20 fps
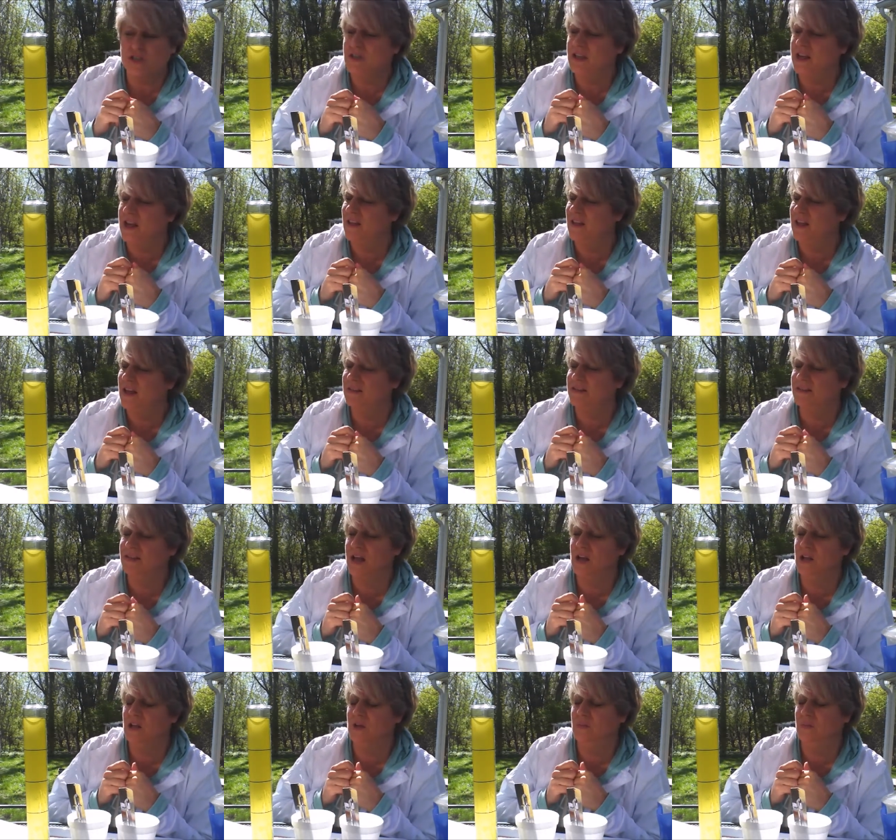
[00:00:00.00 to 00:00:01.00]
That last
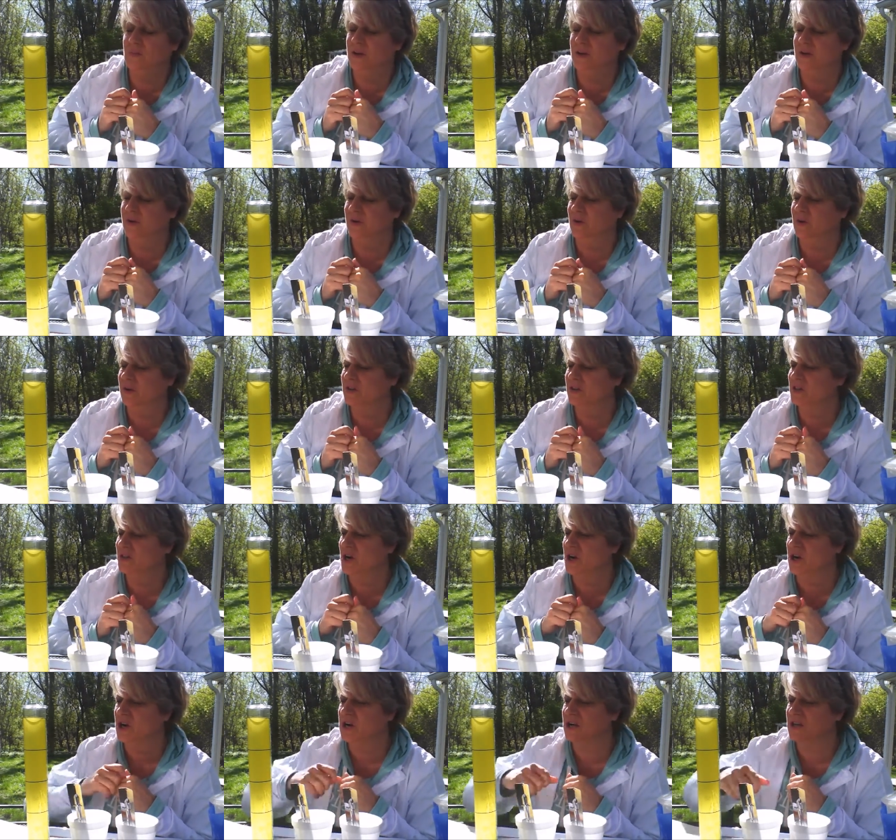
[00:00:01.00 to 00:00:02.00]
column in your
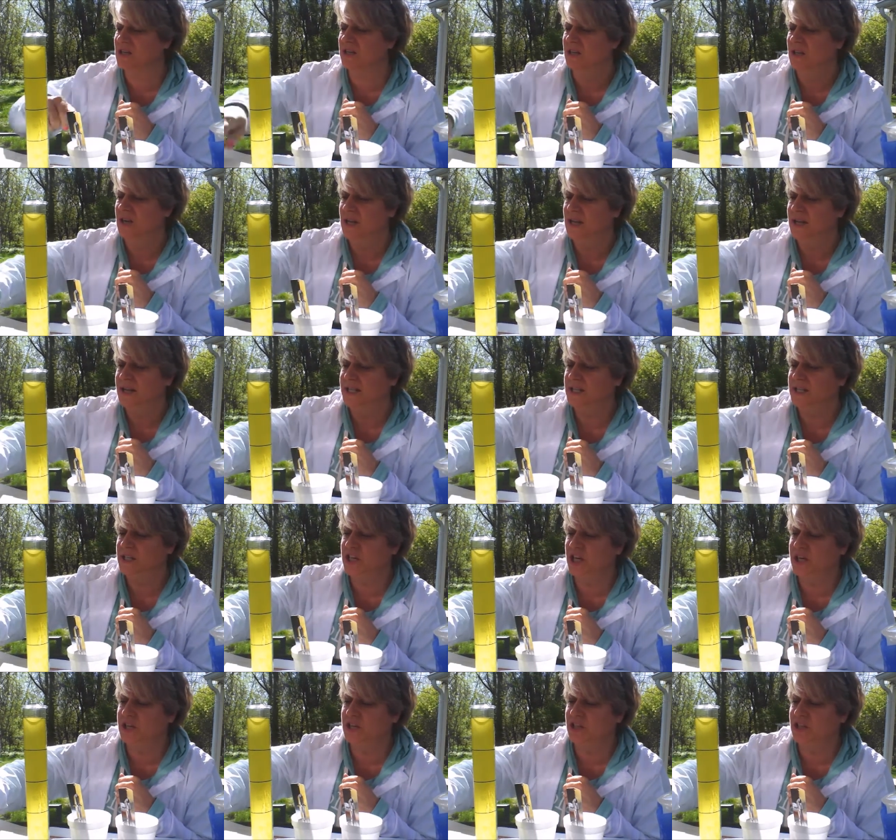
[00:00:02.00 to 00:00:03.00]
chart, the
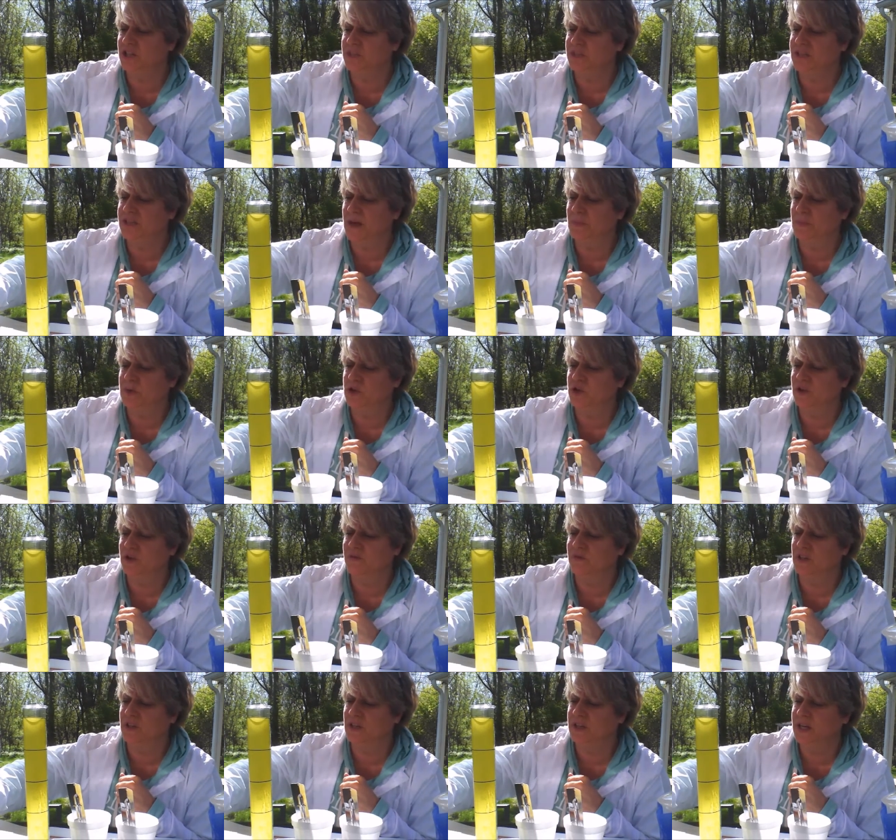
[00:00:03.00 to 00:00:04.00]
change in temperature of
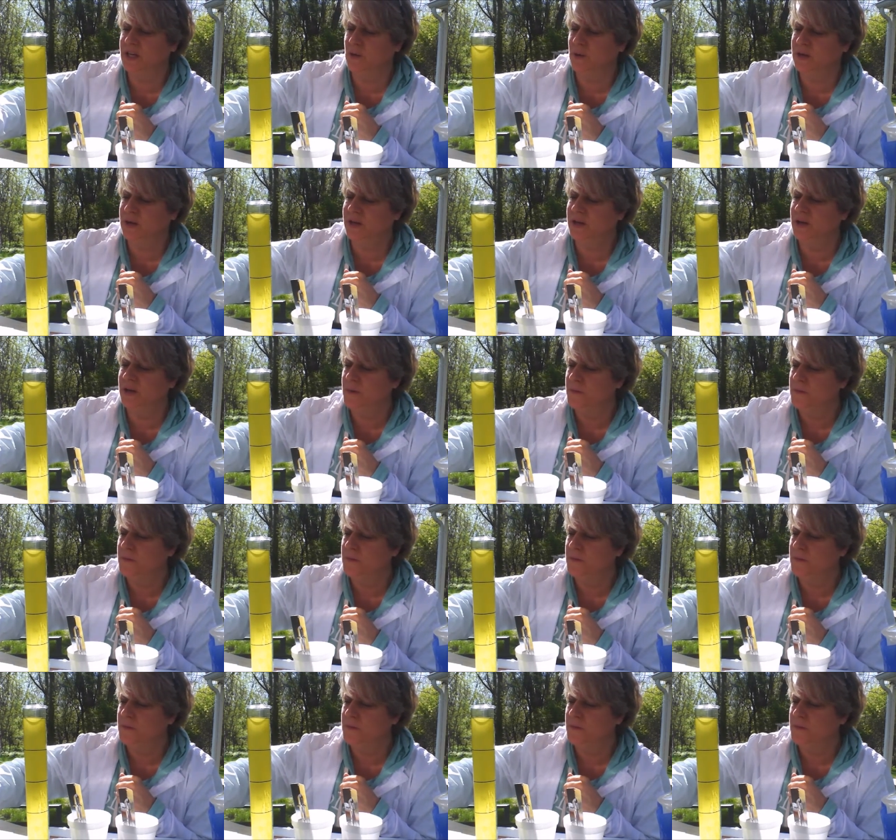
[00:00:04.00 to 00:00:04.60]
the liquid.